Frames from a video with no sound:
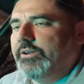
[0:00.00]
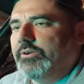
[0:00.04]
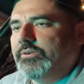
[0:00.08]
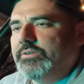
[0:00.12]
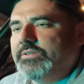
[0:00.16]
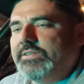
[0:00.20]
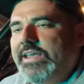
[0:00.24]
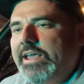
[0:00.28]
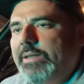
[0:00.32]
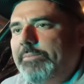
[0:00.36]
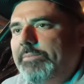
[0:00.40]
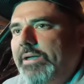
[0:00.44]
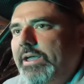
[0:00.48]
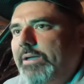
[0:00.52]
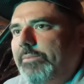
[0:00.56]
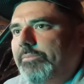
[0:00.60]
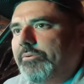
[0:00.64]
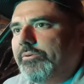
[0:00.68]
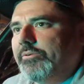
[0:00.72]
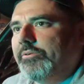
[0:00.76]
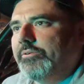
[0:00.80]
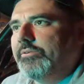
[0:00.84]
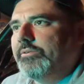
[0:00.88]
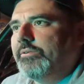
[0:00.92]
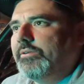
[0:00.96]

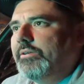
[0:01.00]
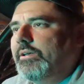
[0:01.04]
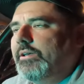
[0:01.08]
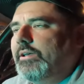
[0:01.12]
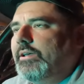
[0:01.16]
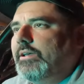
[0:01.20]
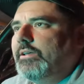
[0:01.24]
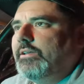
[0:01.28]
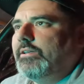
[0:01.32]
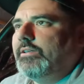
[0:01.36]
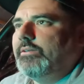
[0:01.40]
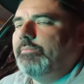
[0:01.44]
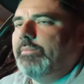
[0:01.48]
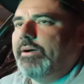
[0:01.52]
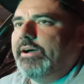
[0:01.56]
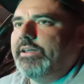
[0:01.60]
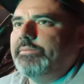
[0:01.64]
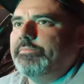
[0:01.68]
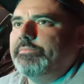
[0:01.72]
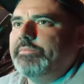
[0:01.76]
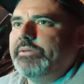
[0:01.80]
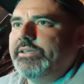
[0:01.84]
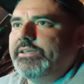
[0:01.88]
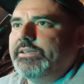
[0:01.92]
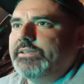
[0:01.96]
Sandpaper you might
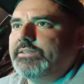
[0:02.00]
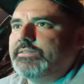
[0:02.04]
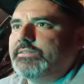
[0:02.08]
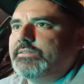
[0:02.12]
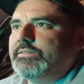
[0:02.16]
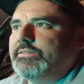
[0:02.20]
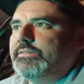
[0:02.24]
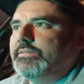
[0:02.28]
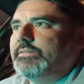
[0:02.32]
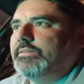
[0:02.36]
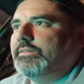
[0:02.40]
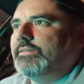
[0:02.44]
have missed.